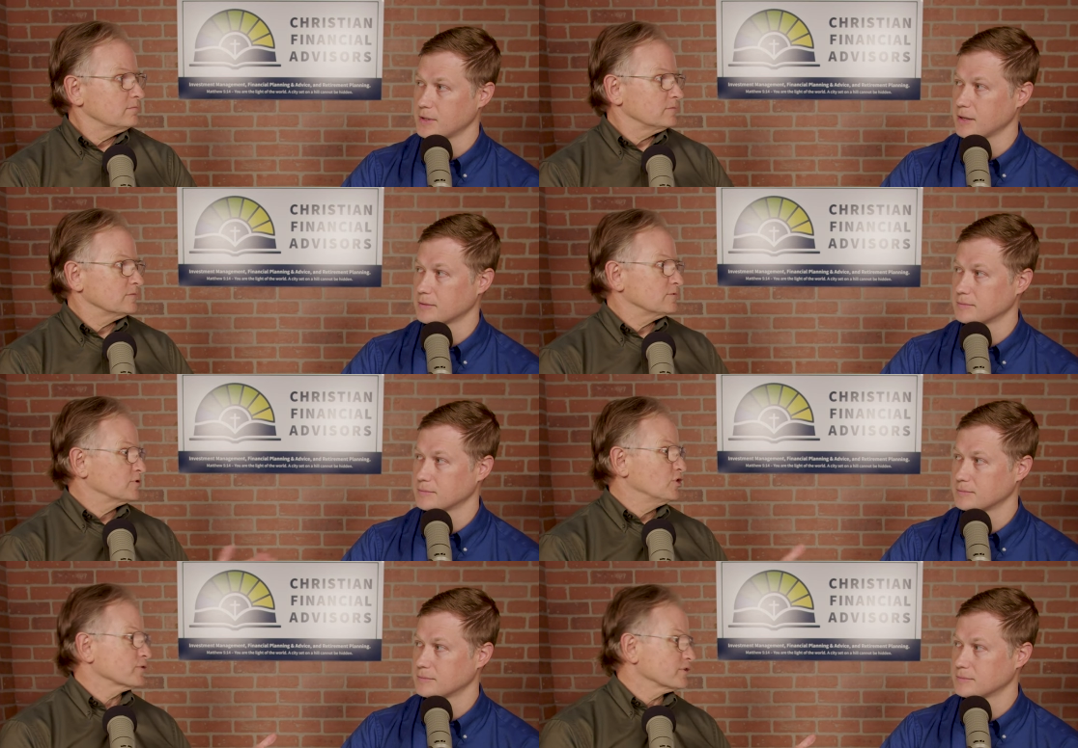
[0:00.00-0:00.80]
Speaker 1: yeah.
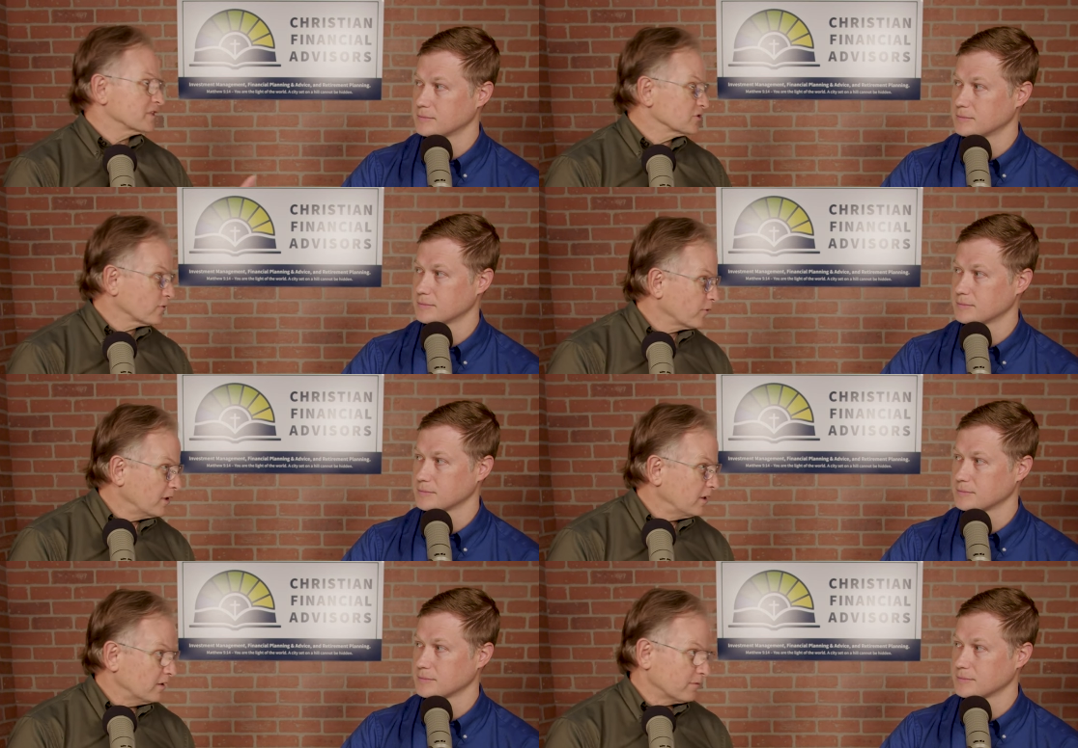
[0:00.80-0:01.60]
Cures for
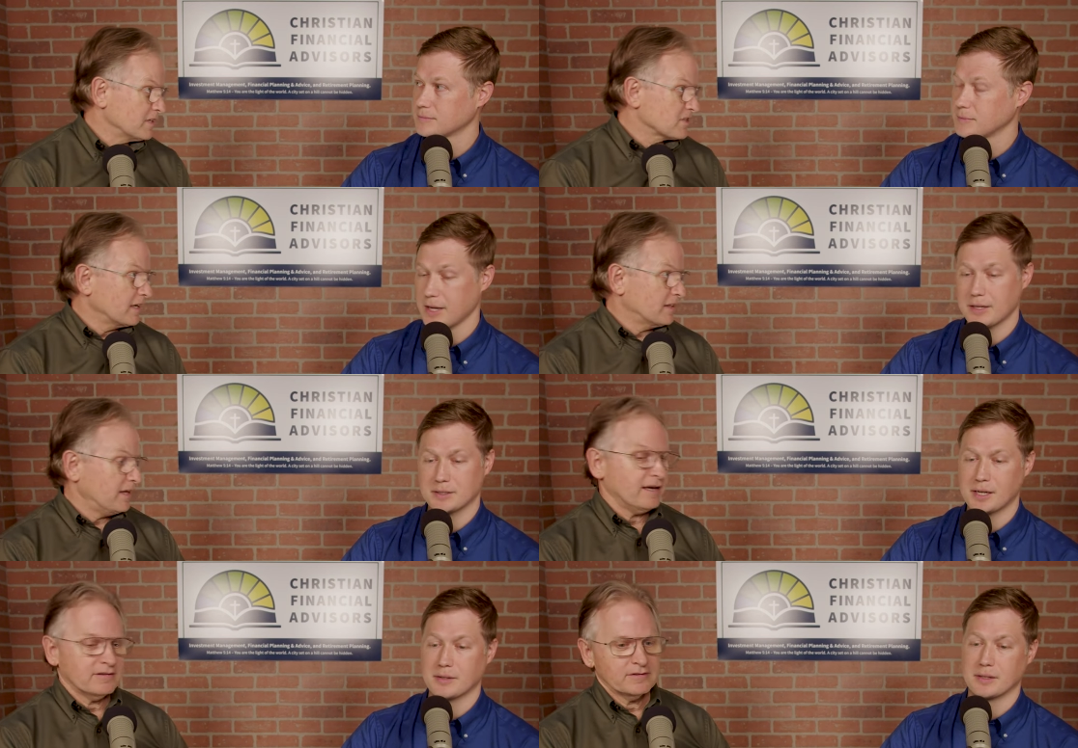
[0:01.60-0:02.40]
schizophrenia, things like yeah, that. Yeah,
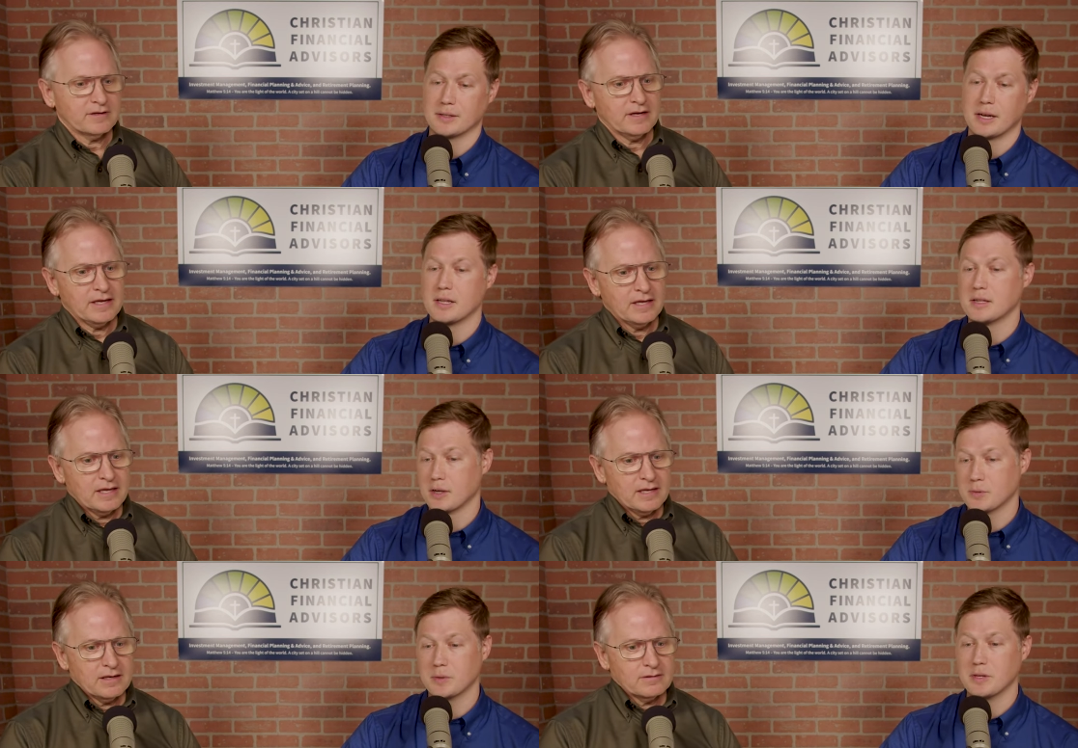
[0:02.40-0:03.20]
exactly. Okay. And then
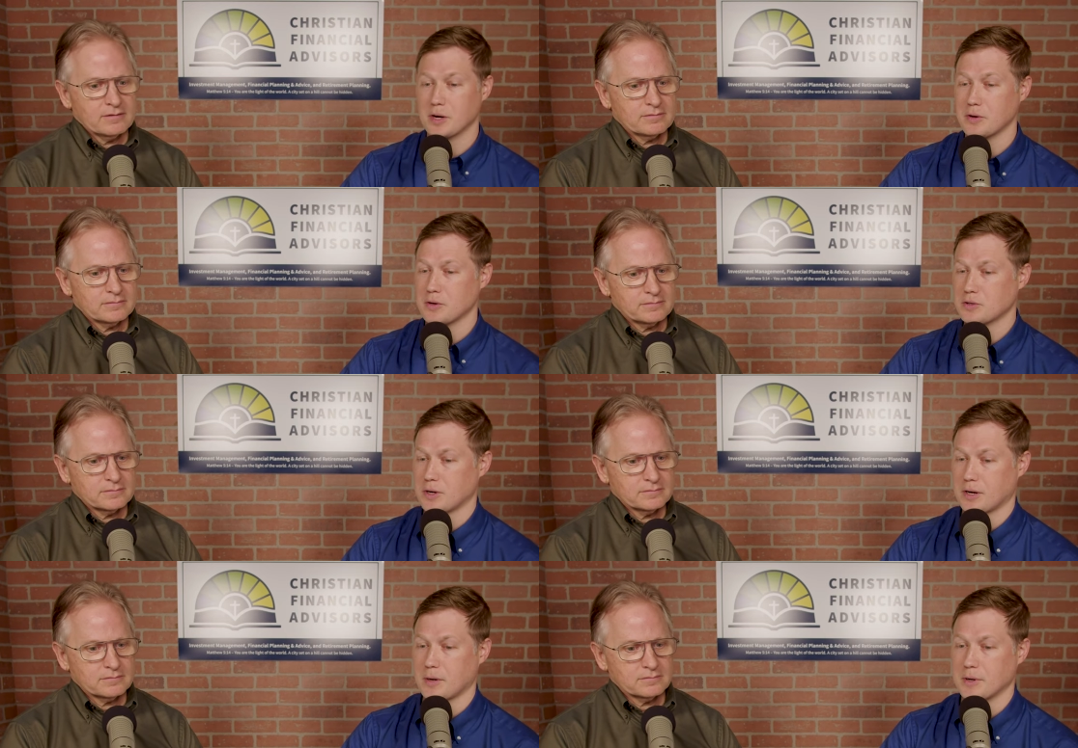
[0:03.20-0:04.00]
Speaker 2: the other one, you know, you
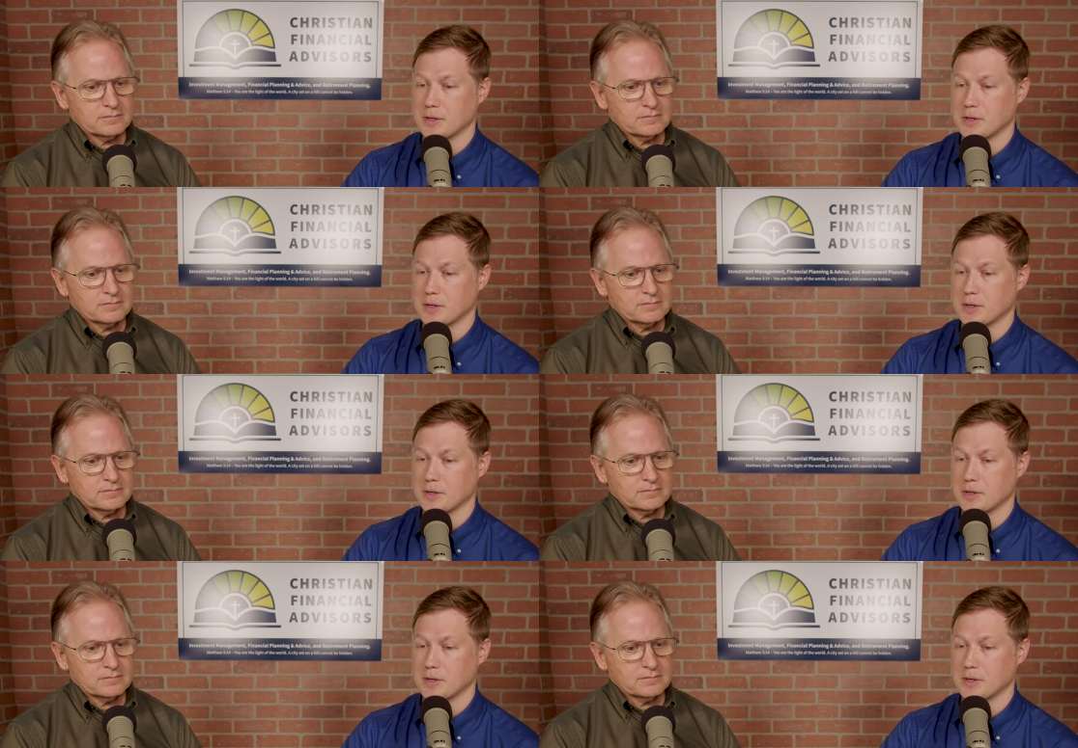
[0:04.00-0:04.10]
should not commit